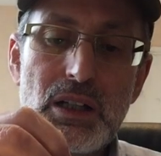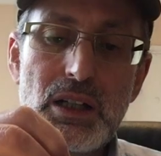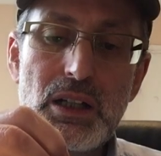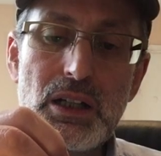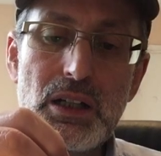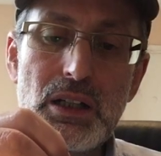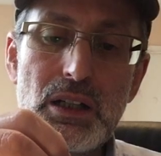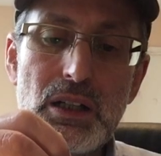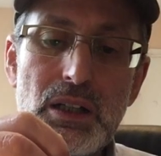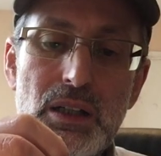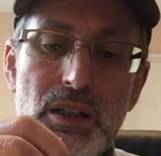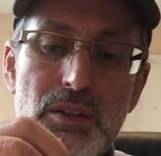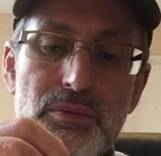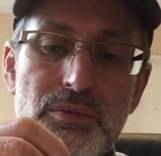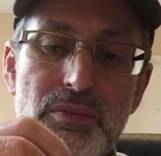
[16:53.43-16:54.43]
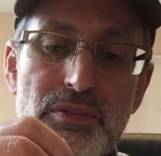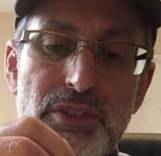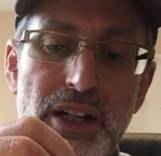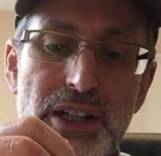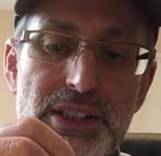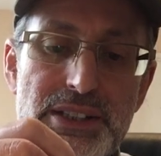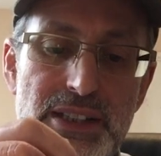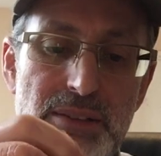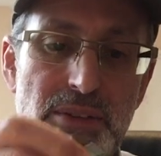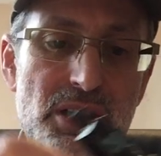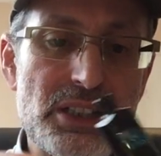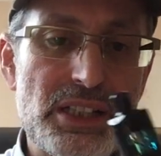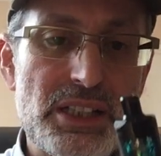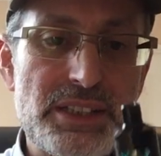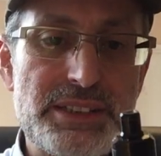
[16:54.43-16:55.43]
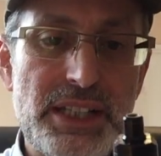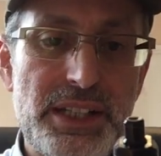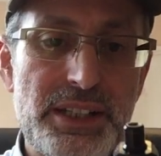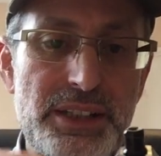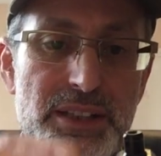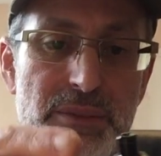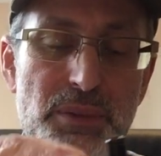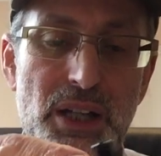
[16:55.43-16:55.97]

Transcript: Very similar to the Zenith,